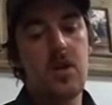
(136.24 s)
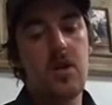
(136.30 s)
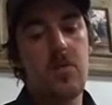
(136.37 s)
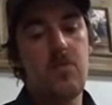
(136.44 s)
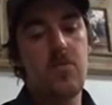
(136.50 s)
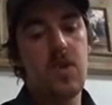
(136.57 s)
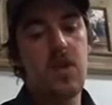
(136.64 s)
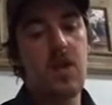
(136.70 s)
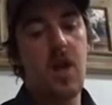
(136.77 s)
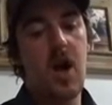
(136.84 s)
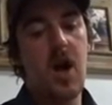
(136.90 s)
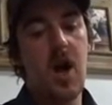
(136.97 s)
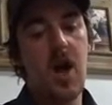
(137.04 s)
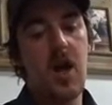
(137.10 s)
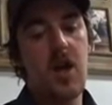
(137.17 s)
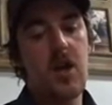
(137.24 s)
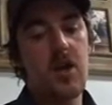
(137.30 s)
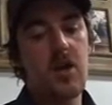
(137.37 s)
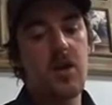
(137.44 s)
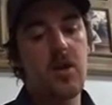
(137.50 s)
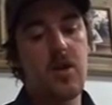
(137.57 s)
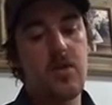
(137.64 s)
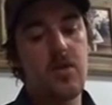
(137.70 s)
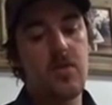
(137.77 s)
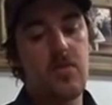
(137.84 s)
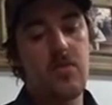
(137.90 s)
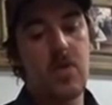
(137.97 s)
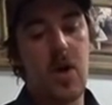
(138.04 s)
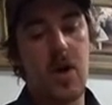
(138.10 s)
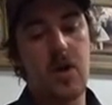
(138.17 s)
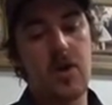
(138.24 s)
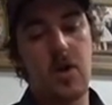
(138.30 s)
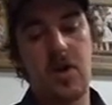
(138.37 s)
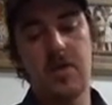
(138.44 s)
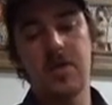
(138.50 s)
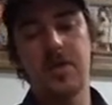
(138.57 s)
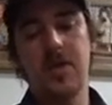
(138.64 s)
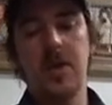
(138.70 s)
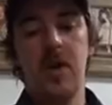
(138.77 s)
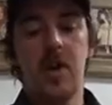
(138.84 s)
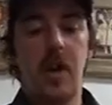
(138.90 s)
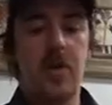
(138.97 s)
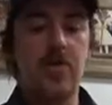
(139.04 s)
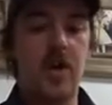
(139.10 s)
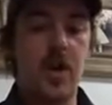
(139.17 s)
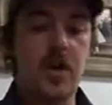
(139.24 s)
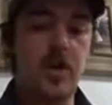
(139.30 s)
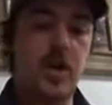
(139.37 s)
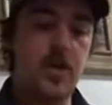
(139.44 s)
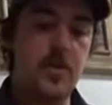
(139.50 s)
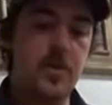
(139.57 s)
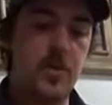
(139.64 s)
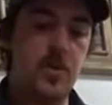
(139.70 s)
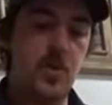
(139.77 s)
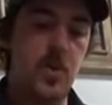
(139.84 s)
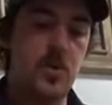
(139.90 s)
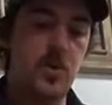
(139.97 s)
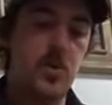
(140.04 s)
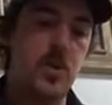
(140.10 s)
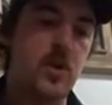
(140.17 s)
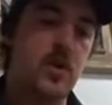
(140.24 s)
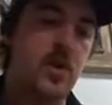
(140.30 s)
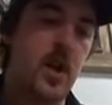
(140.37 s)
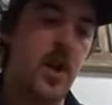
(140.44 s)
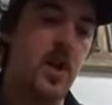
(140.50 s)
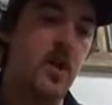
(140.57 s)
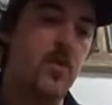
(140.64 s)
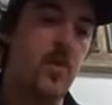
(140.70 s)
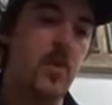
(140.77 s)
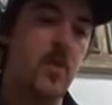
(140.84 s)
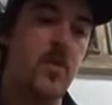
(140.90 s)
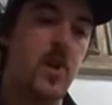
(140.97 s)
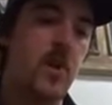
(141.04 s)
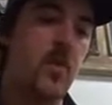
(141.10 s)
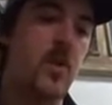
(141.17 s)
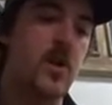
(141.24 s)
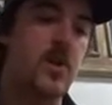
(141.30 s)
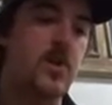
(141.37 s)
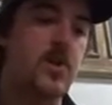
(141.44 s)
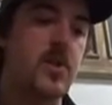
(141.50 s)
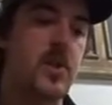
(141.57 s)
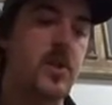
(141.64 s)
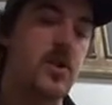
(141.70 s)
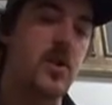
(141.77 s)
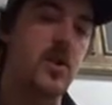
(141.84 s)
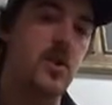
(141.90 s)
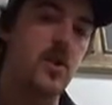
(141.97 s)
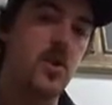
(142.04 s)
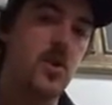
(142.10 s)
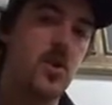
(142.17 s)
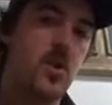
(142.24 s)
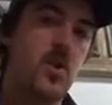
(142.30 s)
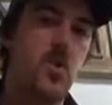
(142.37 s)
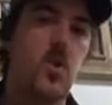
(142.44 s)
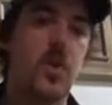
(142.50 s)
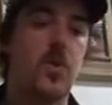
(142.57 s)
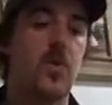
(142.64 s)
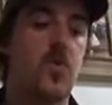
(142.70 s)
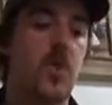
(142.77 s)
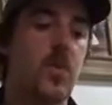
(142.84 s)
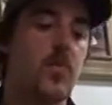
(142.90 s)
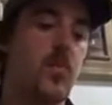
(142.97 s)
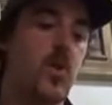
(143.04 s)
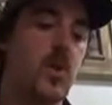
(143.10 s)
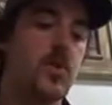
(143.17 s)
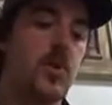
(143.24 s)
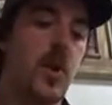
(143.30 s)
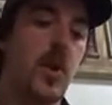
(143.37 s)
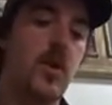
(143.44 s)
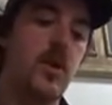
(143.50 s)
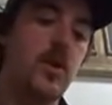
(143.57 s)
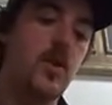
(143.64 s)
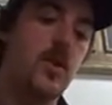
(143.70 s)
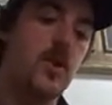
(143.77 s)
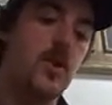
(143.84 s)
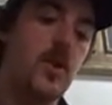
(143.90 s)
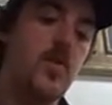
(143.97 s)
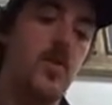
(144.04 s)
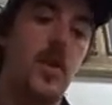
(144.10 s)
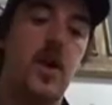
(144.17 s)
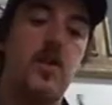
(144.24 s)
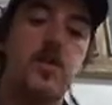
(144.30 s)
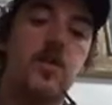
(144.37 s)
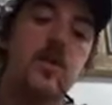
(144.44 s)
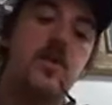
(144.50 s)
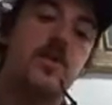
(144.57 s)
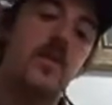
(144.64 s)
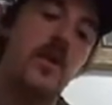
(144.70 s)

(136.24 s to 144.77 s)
mid-high pocket on this. I've kind of got the throat strings tied up a little bit. I wanted to see what the whip was on it, but as you can see,